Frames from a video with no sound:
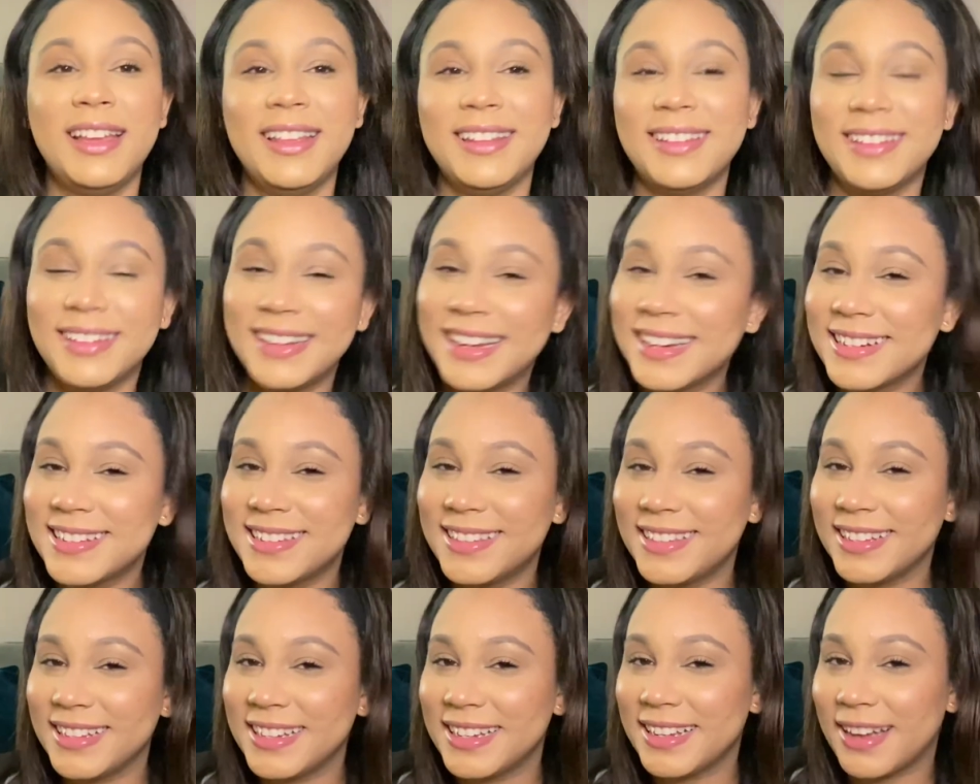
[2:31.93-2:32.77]
The next
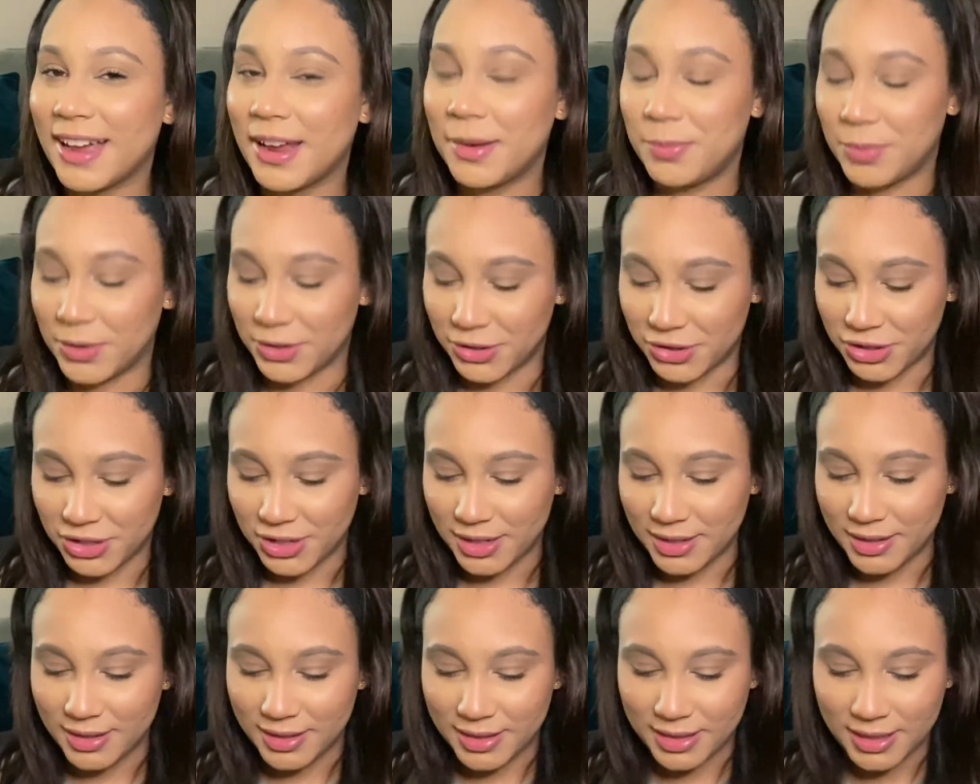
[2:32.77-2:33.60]
thing I
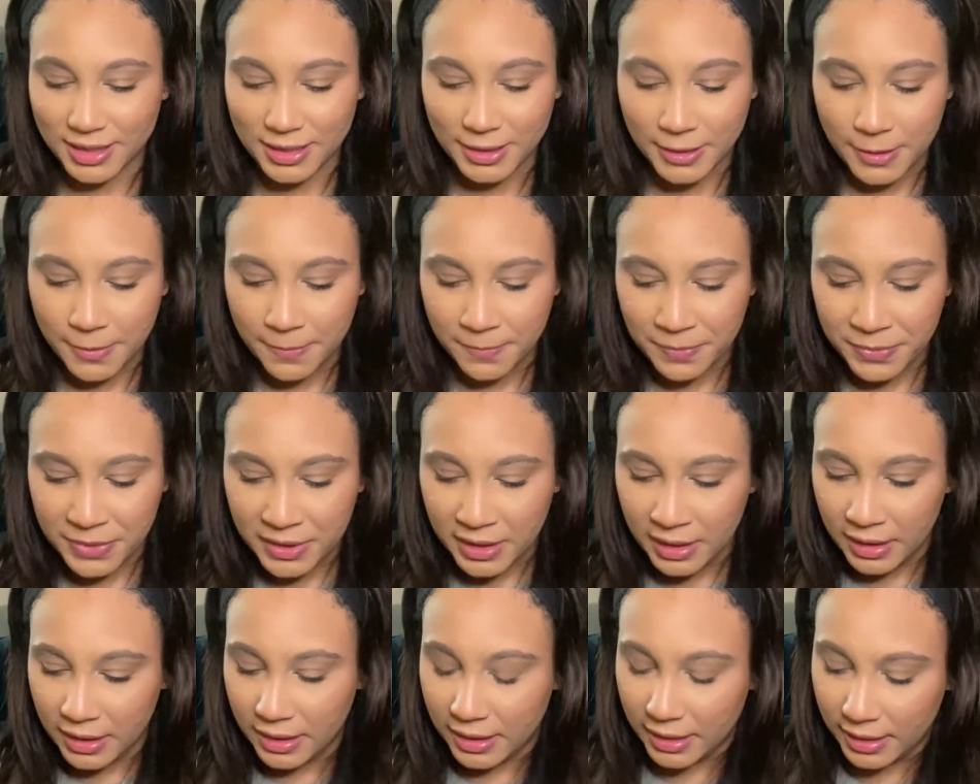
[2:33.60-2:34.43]
purchased
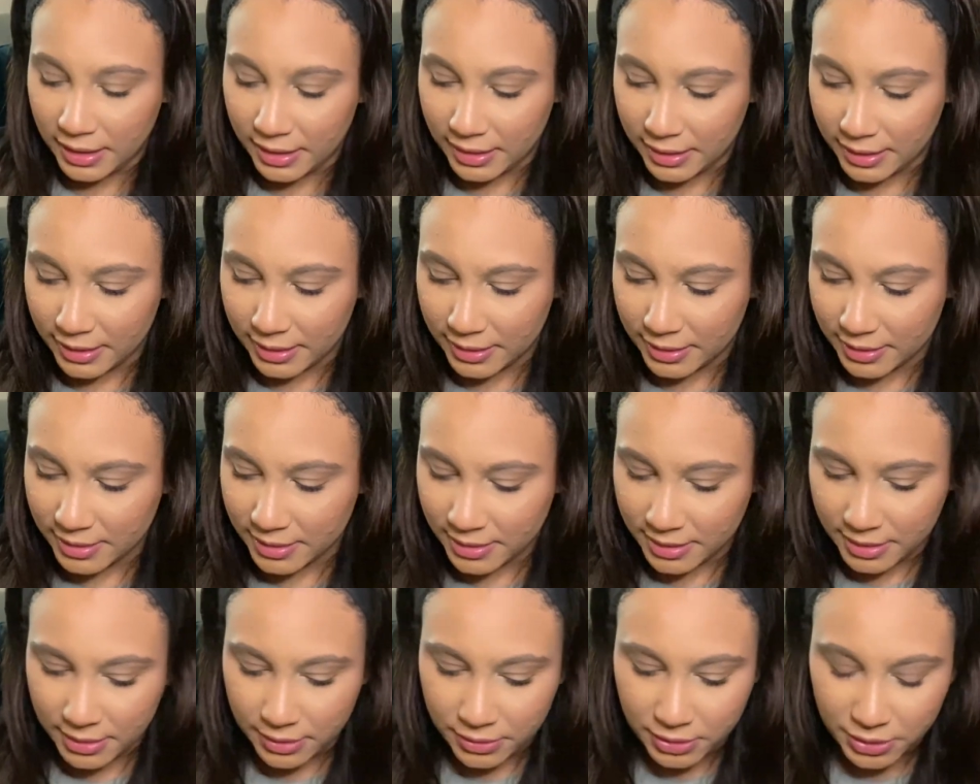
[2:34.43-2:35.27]

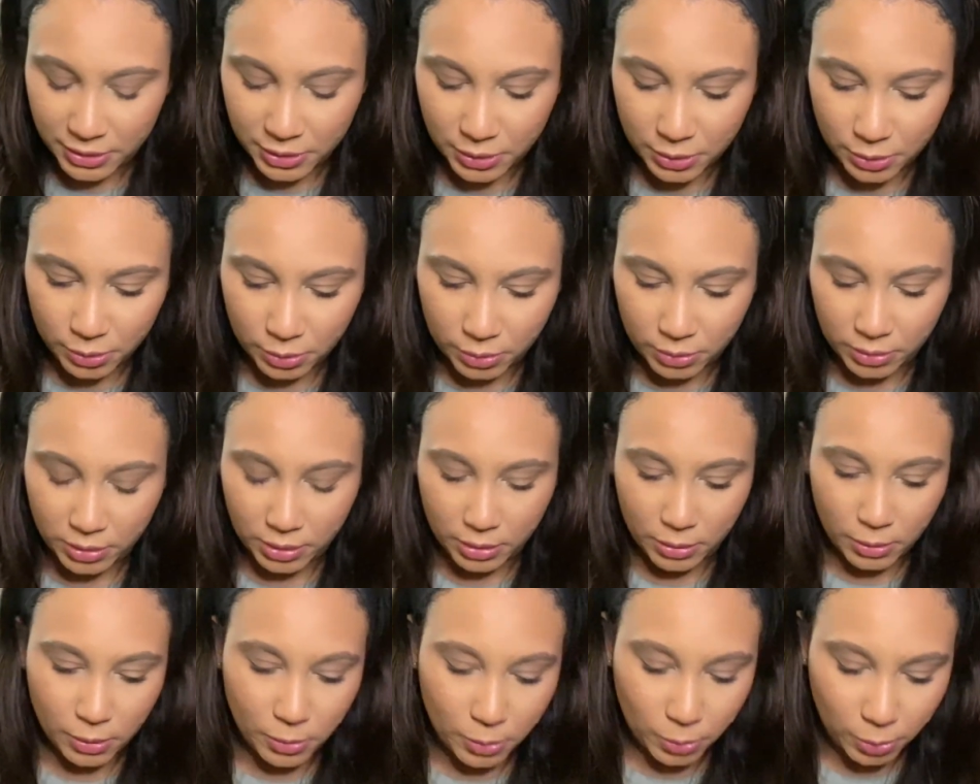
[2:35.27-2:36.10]
is this
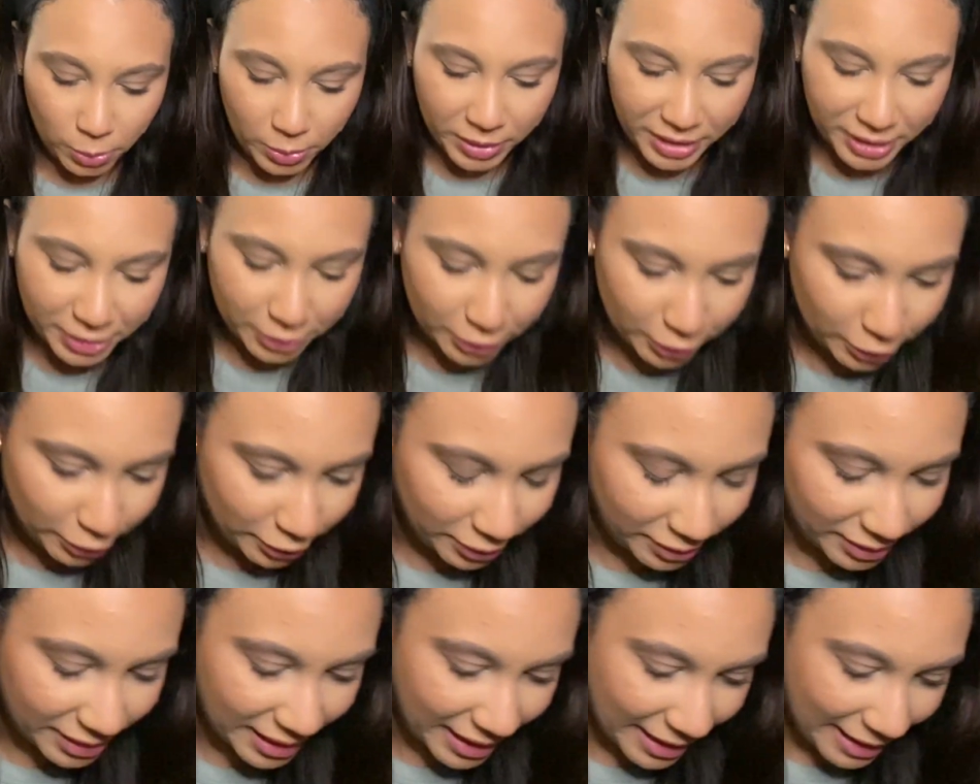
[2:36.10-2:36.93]
little weird
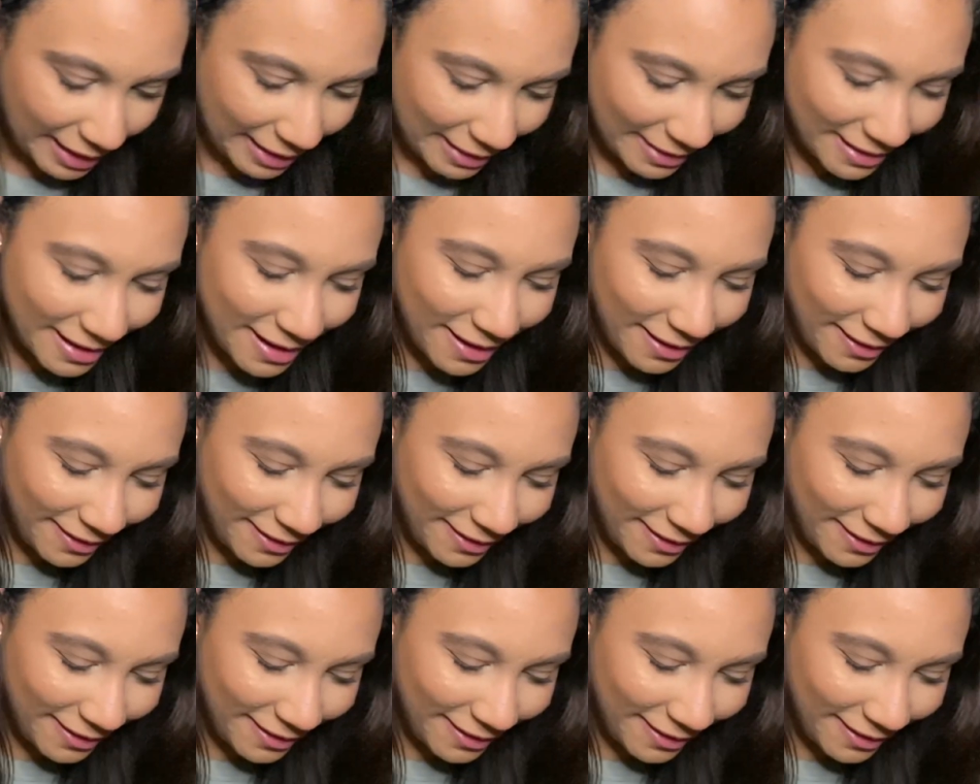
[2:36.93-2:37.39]
thing.